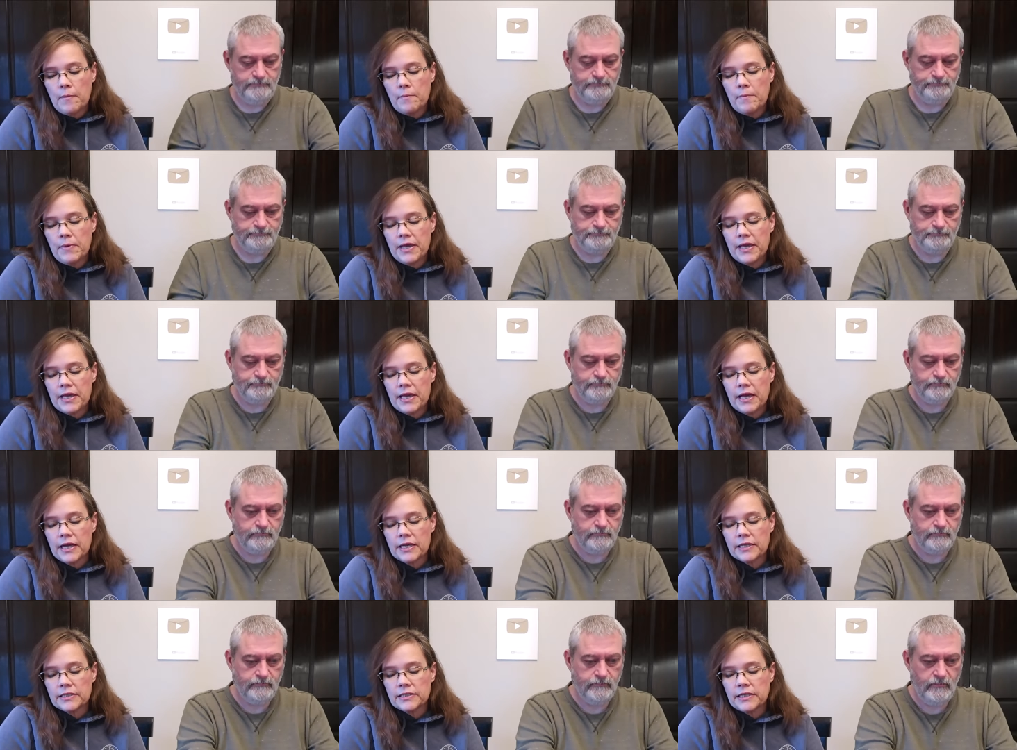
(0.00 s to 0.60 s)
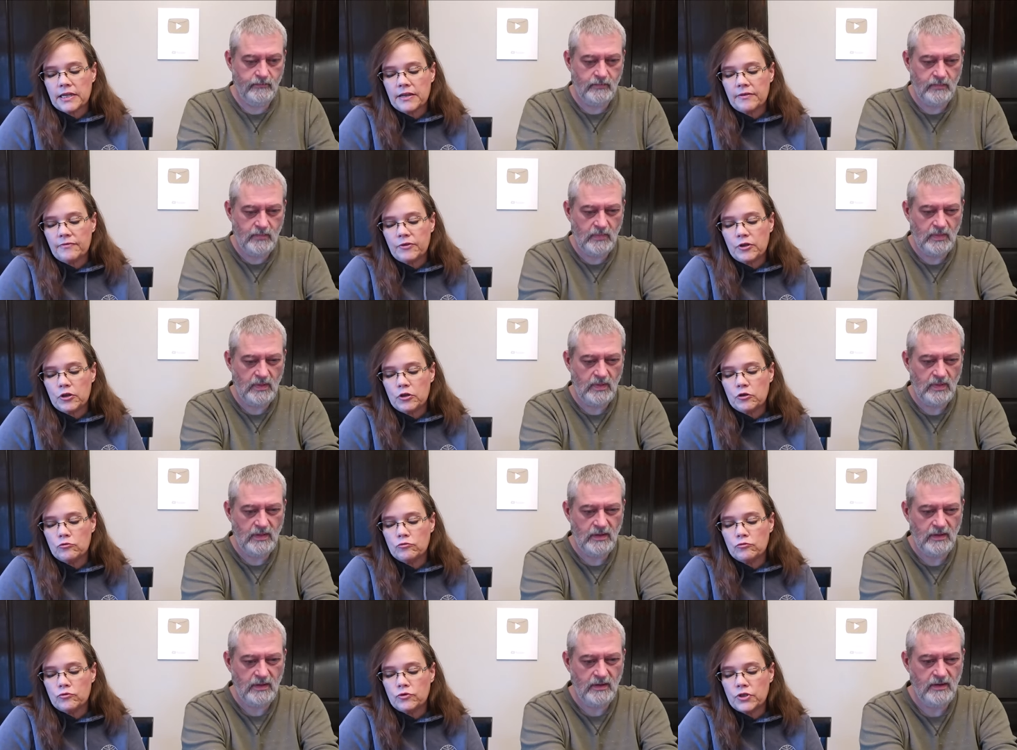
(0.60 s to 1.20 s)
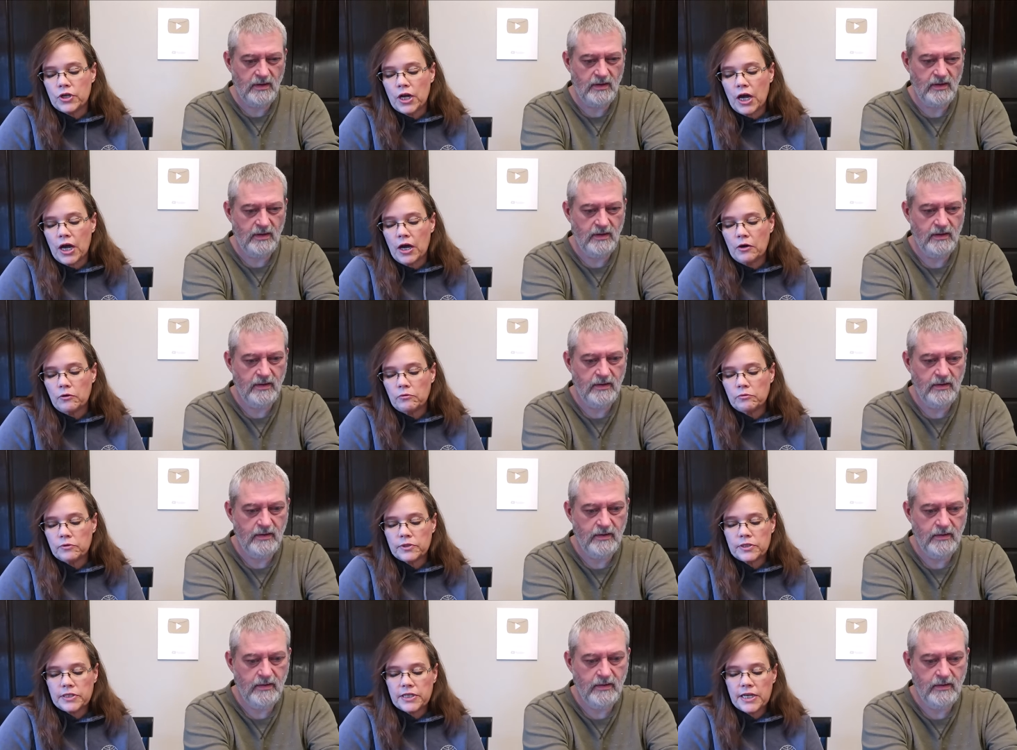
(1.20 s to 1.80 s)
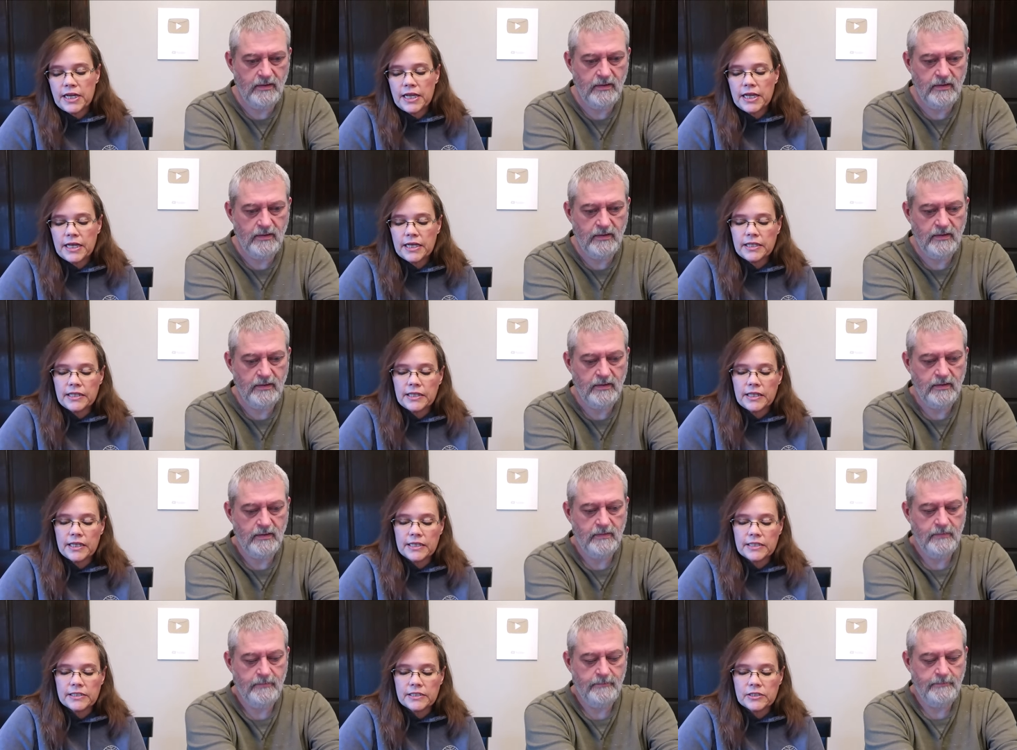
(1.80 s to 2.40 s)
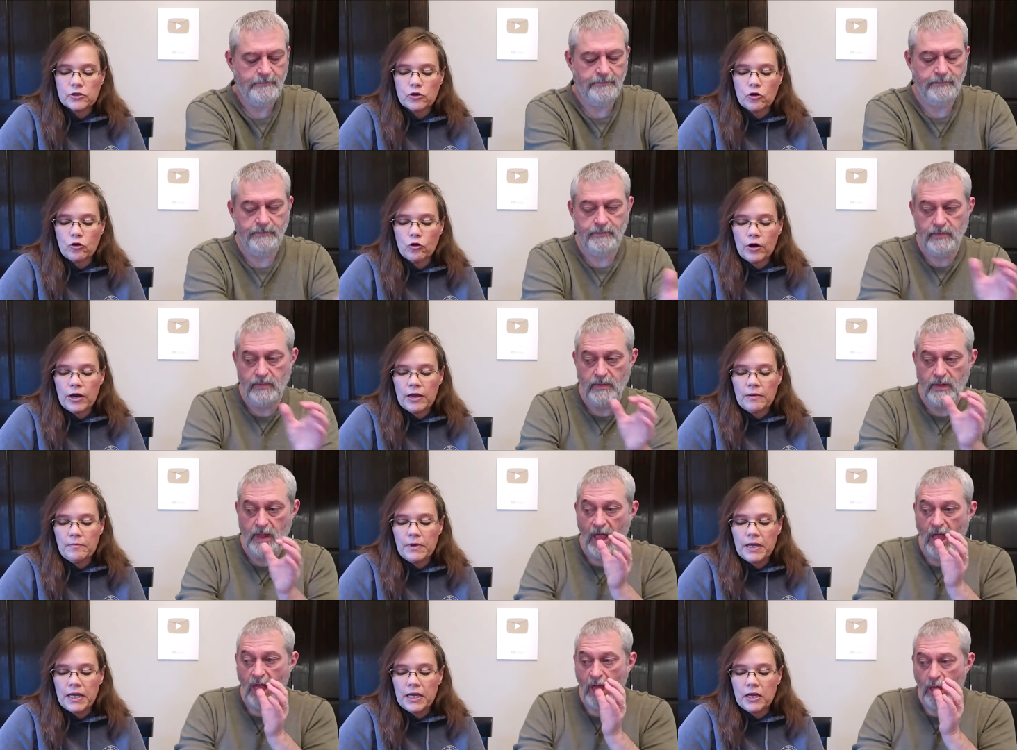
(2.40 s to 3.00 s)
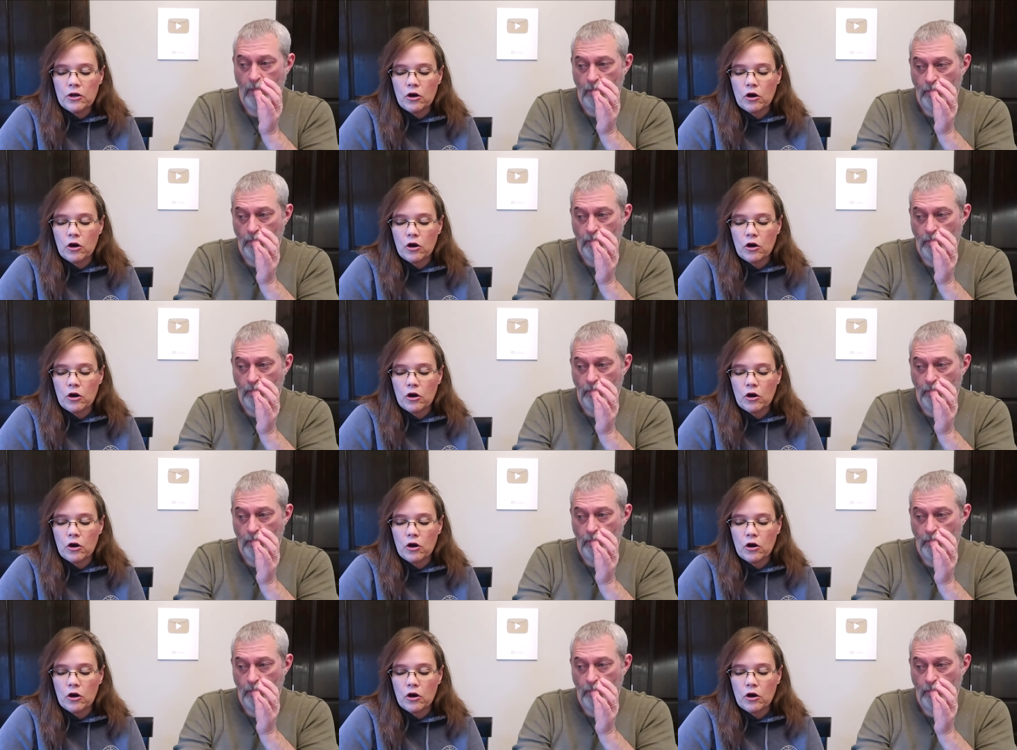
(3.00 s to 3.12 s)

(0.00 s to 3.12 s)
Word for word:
Speaker 1: Because if you don't dig this creamy,